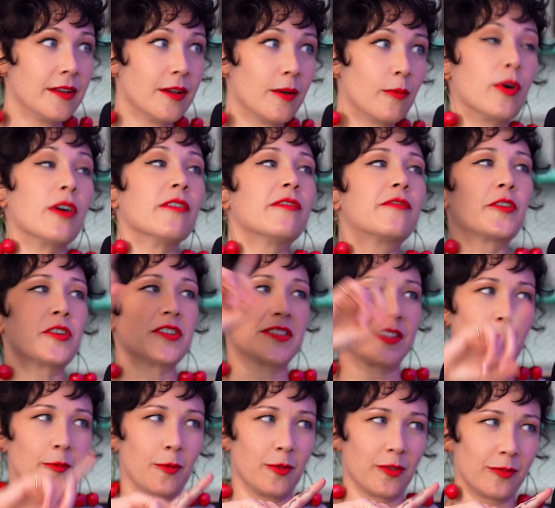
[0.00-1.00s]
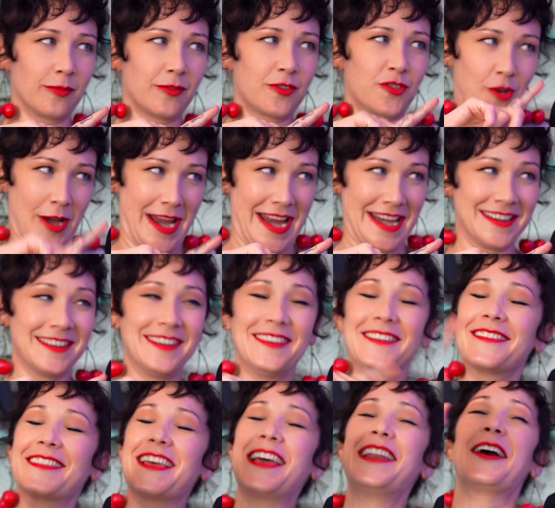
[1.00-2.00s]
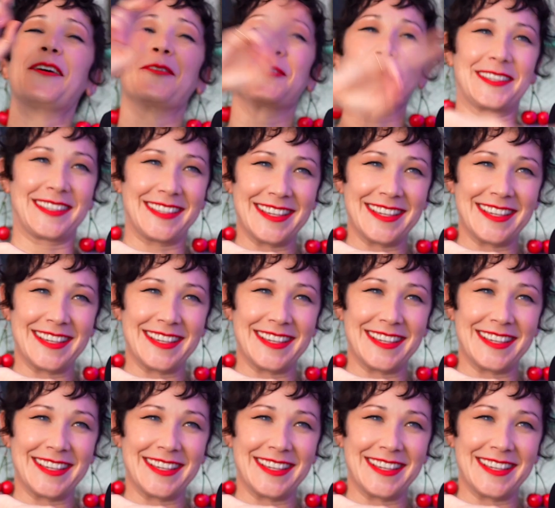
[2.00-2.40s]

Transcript: well, first I will train, yeah, then yeah, I will yeah.